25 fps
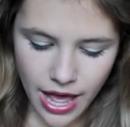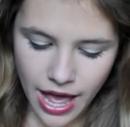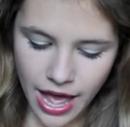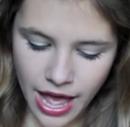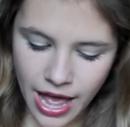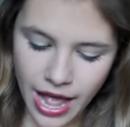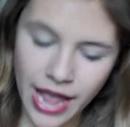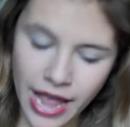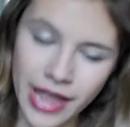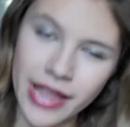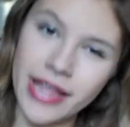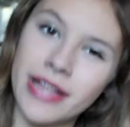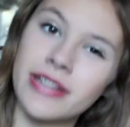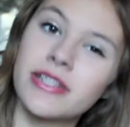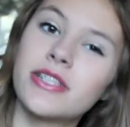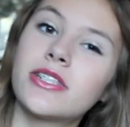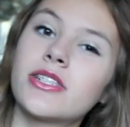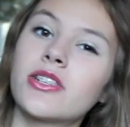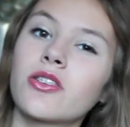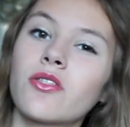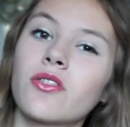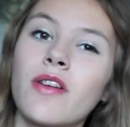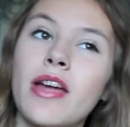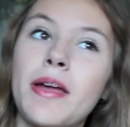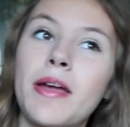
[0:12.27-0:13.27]
I
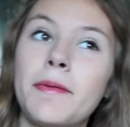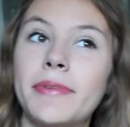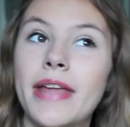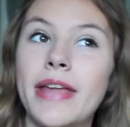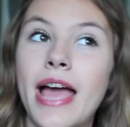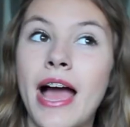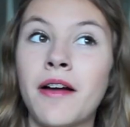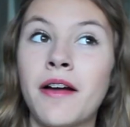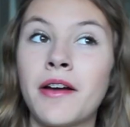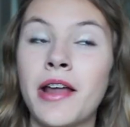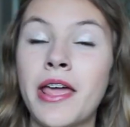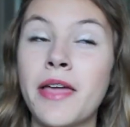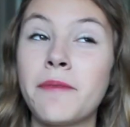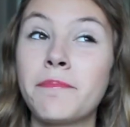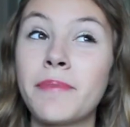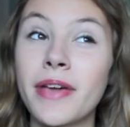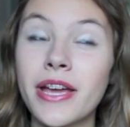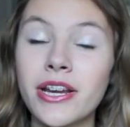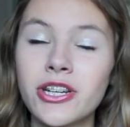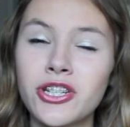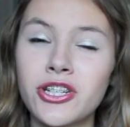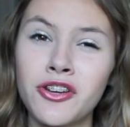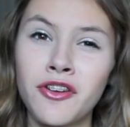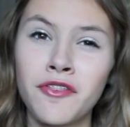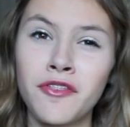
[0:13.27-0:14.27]
Instagrammed out a
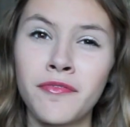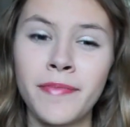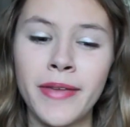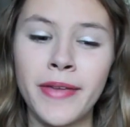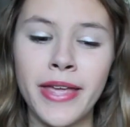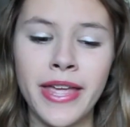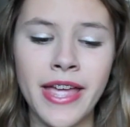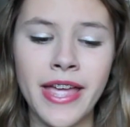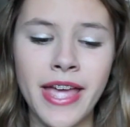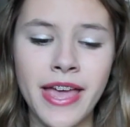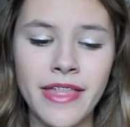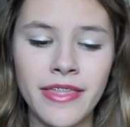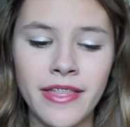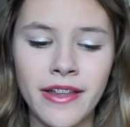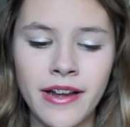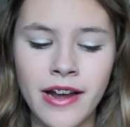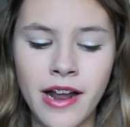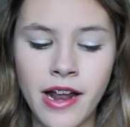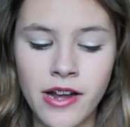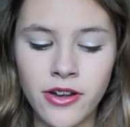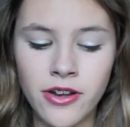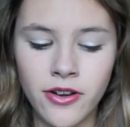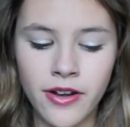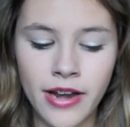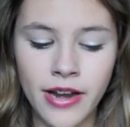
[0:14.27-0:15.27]
picture of me, and then
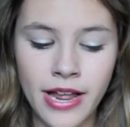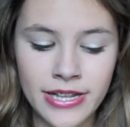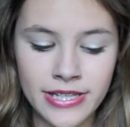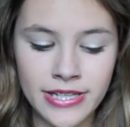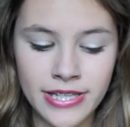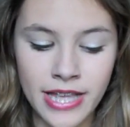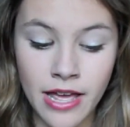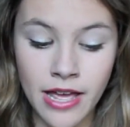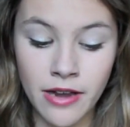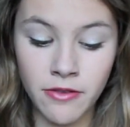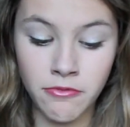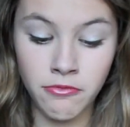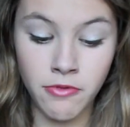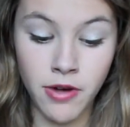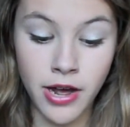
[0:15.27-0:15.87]
under it I said,